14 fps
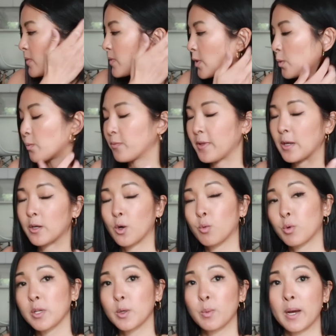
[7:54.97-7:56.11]
they go
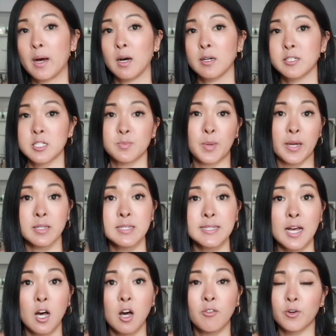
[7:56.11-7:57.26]
really well just by
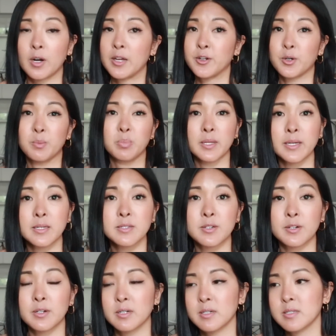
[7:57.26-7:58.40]
itself or under
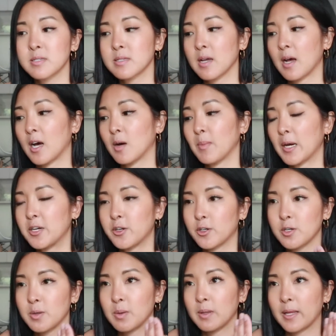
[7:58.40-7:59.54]
blazers, um,
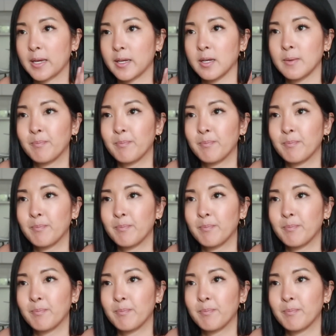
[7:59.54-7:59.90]
under like